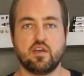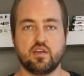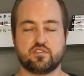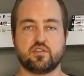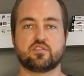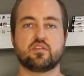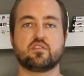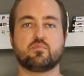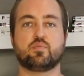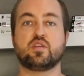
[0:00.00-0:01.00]
It's just
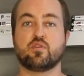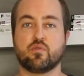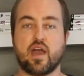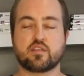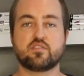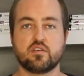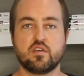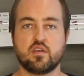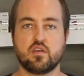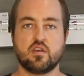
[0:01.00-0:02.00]
to be direct
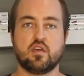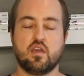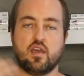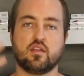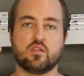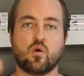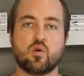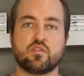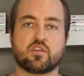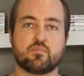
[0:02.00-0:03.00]
and
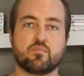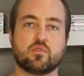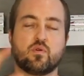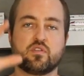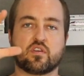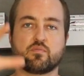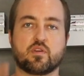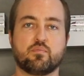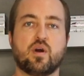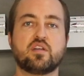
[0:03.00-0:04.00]
lower the, lower the
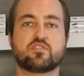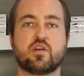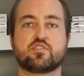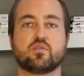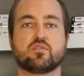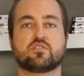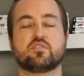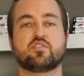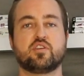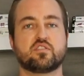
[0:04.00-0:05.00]
compliance threshold so
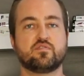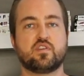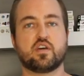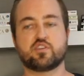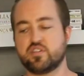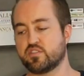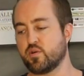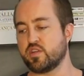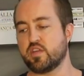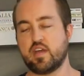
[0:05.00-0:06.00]
that she doesn't feel like she's
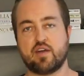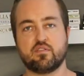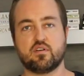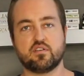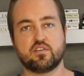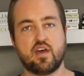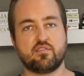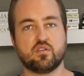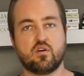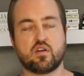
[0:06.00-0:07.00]
going to need to have, to
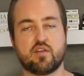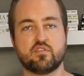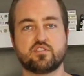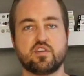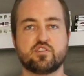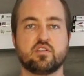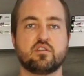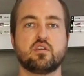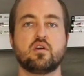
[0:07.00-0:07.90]
have a long conversation.